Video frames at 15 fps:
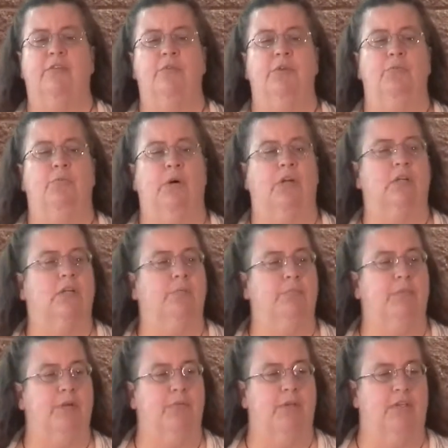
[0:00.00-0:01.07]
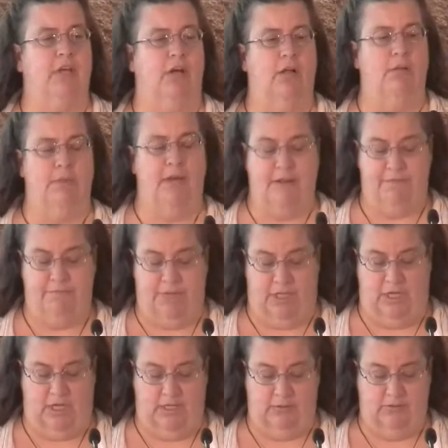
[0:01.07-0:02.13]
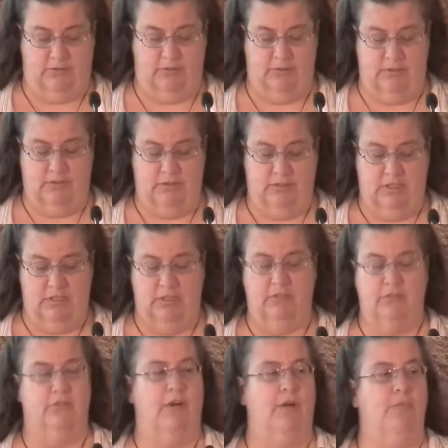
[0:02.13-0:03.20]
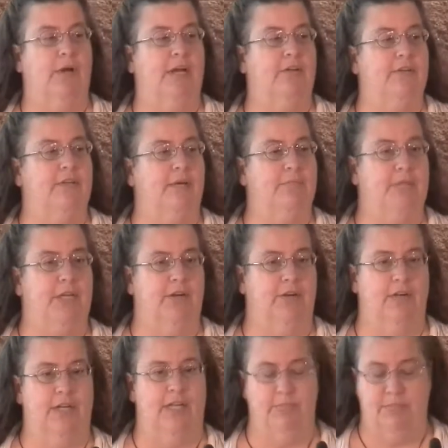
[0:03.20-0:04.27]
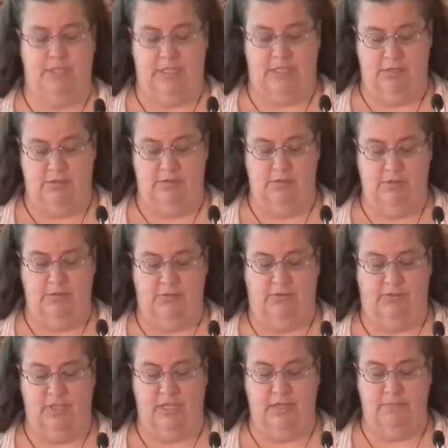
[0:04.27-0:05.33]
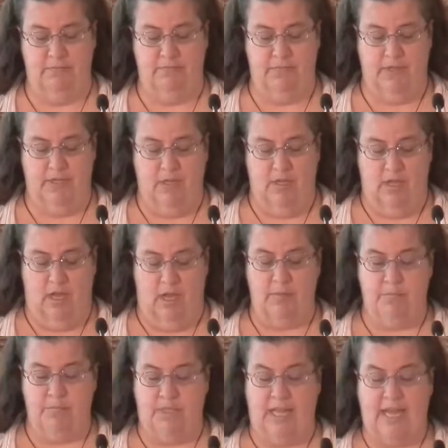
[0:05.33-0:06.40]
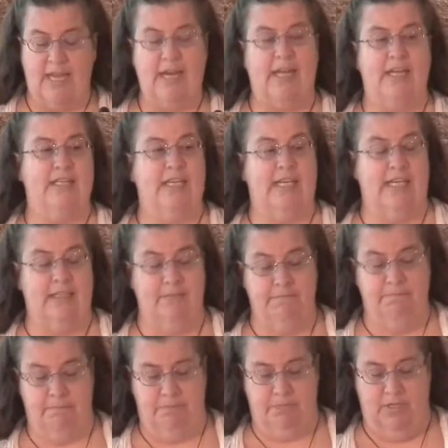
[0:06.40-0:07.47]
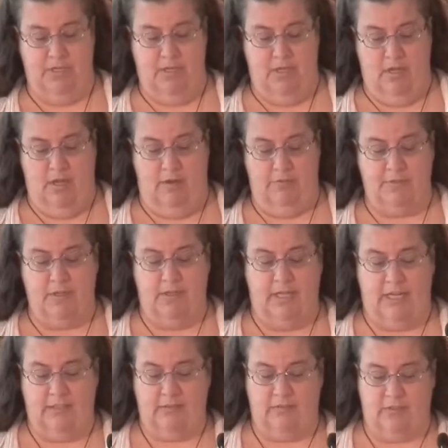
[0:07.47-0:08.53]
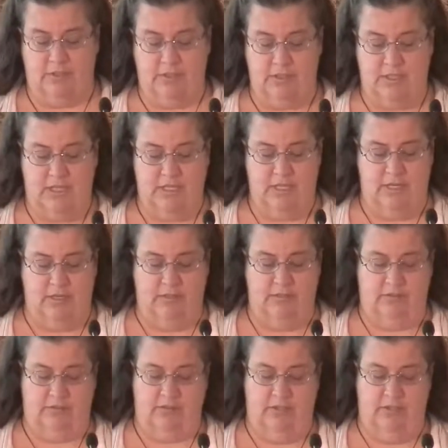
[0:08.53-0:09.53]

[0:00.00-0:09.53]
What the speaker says: welcome me with all my flaws. So I wound up here at MDU-UC. I'm glad I did. Over the last 13 years,